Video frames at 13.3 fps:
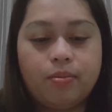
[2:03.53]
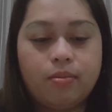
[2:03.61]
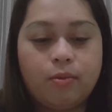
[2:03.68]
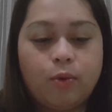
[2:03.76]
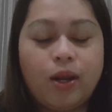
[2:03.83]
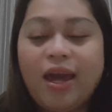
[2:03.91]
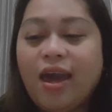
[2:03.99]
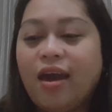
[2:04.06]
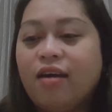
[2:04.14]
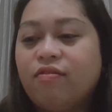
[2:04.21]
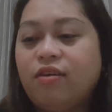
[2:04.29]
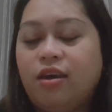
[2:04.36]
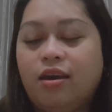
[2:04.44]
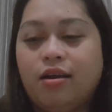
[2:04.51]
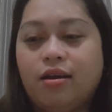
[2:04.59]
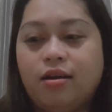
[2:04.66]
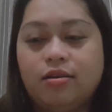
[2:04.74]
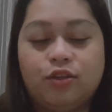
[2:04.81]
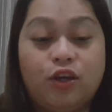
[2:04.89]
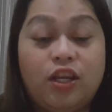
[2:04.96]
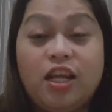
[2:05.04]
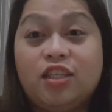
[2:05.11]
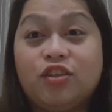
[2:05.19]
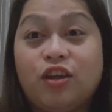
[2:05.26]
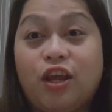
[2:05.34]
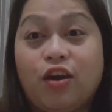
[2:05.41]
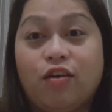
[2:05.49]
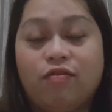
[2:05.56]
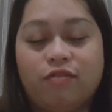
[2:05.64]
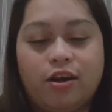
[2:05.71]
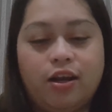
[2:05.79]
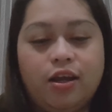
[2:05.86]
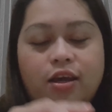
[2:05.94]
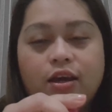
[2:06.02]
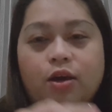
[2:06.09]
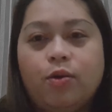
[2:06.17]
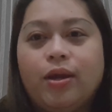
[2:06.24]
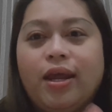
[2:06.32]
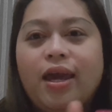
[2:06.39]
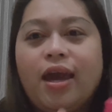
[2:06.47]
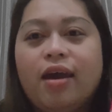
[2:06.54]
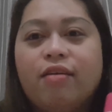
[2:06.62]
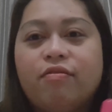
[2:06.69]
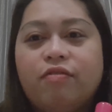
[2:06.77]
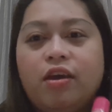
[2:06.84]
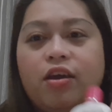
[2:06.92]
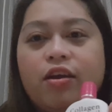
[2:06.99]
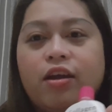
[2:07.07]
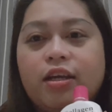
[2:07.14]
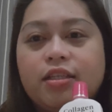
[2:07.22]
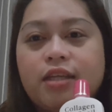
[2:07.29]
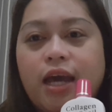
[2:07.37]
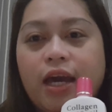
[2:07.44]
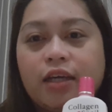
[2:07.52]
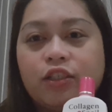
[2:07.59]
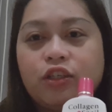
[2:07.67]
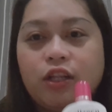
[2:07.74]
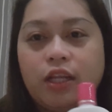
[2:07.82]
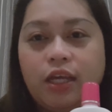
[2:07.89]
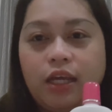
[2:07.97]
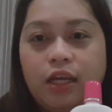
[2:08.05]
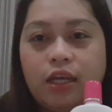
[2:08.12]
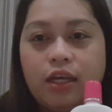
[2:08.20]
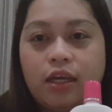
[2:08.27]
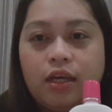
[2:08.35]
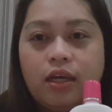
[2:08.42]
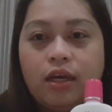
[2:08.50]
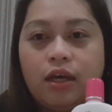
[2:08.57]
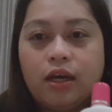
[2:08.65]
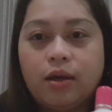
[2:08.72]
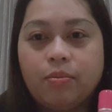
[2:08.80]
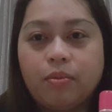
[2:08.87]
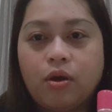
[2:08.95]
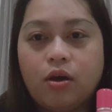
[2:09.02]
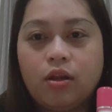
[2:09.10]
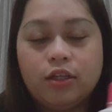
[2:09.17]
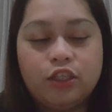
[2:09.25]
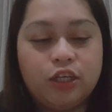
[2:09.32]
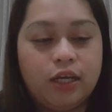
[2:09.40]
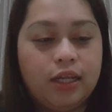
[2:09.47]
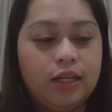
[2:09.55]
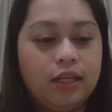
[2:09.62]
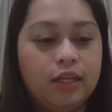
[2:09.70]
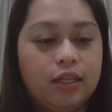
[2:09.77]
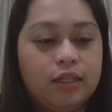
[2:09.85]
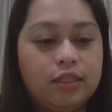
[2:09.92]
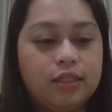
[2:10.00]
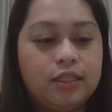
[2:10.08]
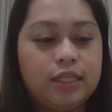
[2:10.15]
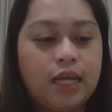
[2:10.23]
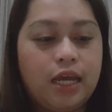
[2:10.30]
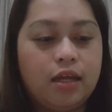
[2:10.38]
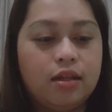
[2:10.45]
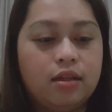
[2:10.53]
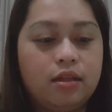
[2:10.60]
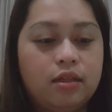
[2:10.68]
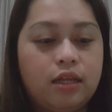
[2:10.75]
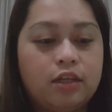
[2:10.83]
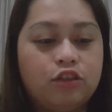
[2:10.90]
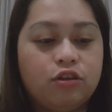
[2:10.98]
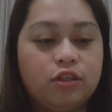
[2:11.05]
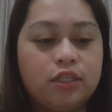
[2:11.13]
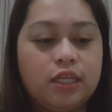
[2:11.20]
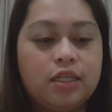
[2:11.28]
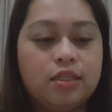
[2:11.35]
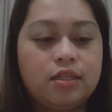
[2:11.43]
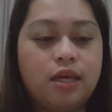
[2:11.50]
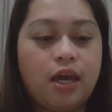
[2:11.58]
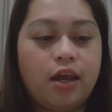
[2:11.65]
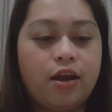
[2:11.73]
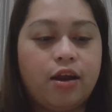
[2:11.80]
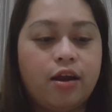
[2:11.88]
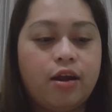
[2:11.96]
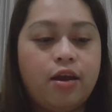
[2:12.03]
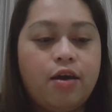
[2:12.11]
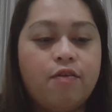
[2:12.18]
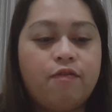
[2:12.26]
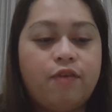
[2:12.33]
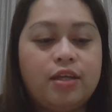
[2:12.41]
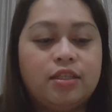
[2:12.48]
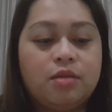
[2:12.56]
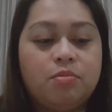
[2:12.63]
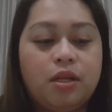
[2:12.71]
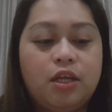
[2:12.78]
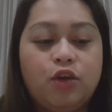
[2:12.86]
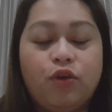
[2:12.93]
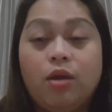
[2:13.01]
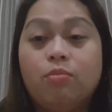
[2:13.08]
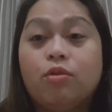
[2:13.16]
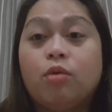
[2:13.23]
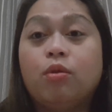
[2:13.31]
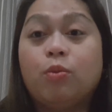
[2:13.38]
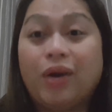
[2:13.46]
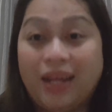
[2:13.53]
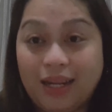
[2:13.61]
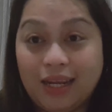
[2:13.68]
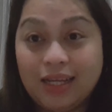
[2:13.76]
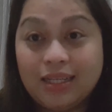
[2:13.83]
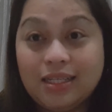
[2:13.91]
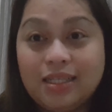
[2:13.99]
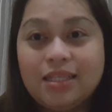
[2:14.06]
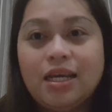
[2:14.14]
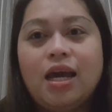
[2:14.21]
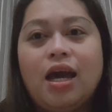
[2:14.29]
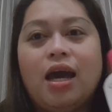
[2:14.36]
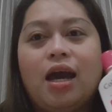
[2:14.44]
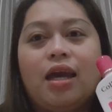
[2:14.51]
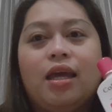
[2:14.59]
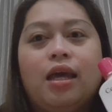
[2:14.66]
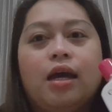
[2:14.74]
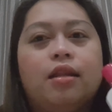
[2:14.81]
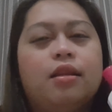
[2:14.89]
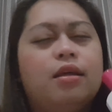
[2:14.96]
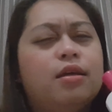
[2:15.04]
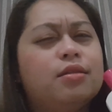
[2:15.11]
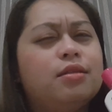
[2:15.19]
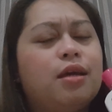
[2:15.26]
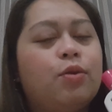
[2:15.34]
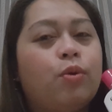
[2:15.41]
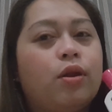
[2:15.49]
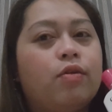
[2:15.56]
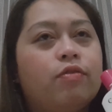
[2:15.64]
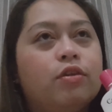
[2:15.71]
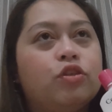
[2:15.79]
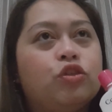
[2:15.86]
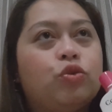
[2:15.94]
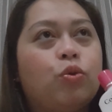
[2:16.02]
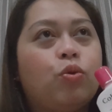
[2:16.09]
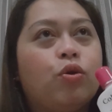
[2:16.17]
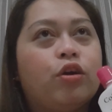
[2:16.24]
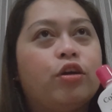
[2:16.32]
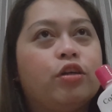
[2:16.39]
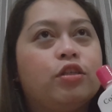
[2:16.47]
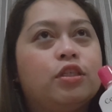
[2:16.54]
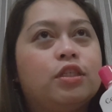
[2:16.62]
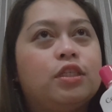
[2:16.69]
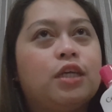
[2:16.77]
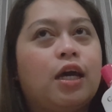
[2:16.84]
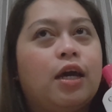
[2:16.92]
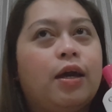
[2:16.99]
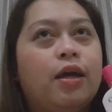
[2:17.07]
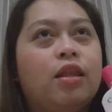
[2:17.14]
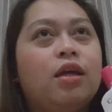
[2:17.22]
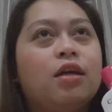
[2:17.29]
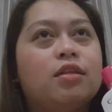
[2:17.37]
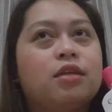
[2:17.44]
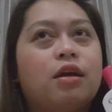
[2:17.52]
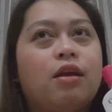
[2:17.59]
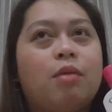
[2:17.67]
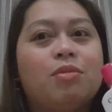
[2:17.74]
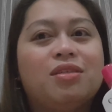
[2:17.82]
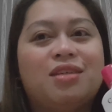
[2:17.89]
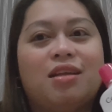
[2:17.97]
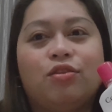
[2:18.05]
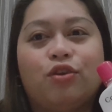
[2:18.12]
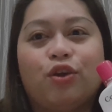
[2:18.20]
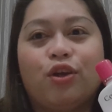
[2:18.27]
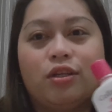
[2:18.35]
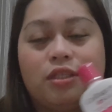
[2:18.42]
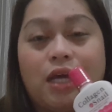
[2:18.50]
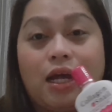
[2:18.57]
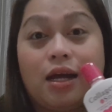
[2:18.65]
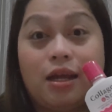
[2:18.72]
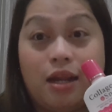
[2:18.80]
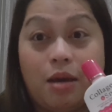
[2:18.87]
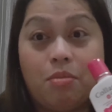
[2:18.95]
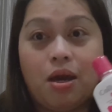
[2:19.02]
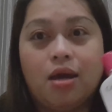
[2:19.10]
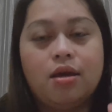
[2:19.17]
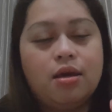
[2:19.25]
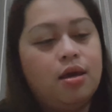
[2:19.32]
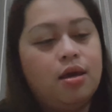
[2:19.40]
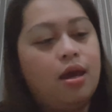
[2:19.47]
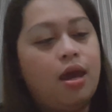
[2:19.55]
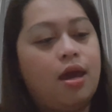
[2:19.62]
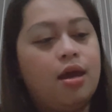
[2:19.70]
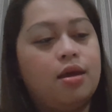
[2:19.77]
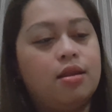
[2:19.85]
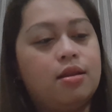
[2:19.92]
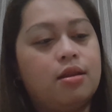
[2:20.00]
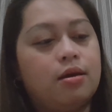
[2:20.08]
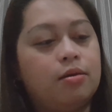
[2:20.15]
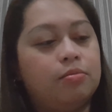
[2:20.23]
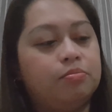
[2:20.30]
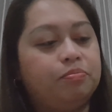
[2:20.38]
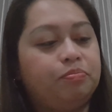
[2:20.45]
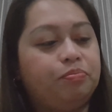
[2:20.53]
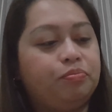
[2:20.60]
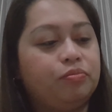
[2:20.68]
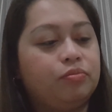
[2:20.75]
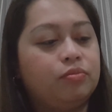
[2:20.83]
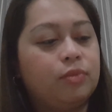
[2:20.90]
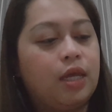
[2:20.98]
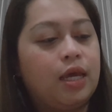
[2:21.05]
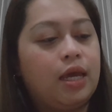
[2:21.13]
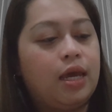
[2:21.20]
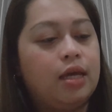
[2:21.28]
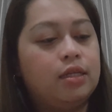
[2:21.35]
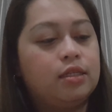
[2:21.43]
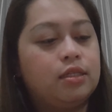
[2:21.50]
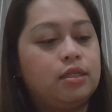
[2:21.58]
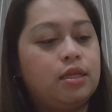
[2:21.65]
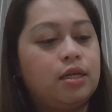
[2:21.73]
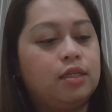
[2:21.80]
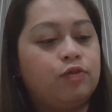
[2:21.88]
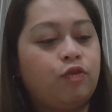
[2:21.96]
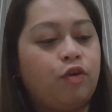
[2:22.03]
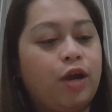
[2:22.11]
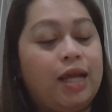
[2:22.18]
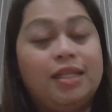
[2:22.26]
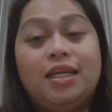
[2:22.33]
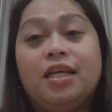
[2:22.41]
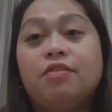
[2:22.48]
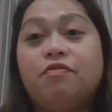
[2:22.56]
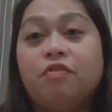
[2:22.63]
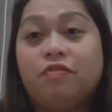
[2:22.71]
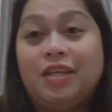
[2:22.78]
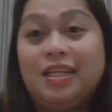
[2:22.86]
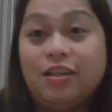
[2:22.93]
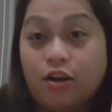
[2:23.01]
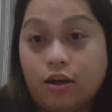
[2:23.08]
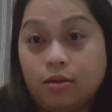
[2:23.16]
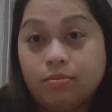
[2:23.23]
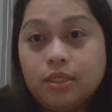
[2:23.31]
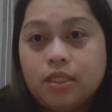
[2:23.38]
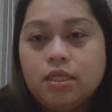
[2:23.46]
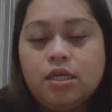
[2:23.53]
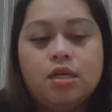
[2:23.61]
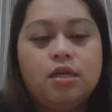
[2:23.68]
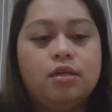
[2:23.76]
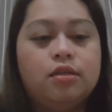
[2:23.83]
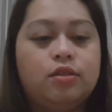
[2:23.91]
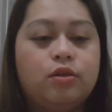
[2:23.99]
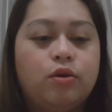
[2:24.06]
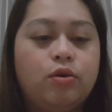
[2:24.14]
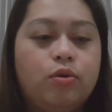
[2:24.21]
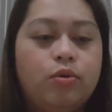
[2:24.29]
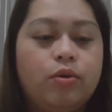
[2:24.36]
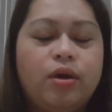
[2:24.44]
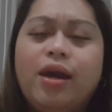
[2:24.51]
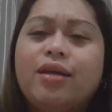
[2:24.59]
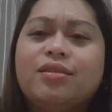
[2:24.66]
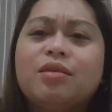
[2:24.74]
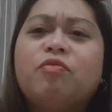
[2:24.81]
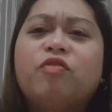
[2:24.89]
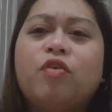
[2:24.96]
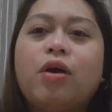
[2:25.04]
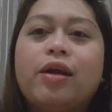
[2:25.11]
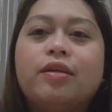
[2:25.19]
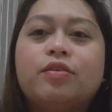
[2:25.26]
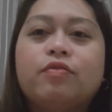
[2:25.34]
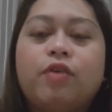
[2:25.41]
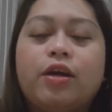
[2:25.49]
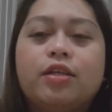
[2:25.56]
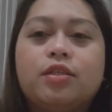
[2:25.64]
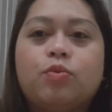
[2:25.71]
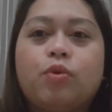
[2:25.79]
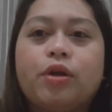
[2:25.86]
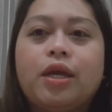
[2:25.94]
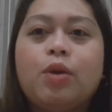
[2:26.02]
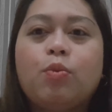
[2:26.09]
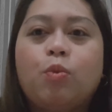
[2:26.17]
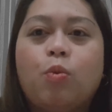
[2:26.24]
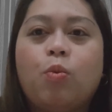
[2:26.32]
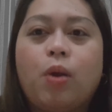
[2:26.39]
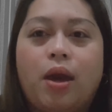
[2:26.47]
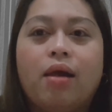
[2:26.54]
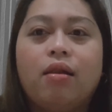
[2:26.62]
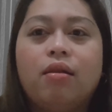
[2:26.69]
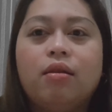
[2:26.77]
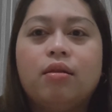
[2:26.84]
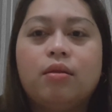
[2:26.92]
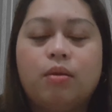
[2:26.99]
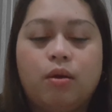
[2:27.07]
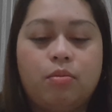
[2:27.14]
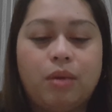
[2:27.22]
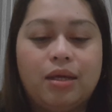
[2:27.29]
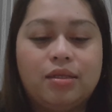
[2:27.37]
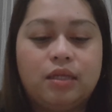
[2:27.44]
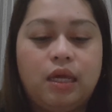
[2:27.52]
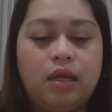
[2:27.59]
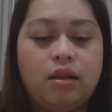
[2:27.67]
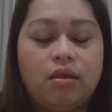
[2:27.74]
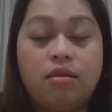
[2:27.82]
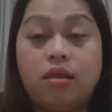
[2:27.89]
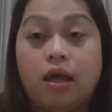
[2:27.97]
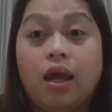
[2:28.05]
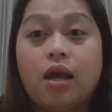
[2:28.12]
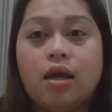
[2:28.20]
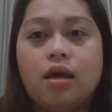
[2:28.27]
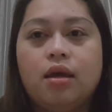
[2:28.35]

what I have here, so I need to cover. What I have here is actually Collagen Snail Natural Skincare Face and Body Cream Double Whiteness. I got this in one of the stores. I think it's Karama Center, sa Karama, and it's for 18 and 50 dirhams. So far it's working well on my skin. I think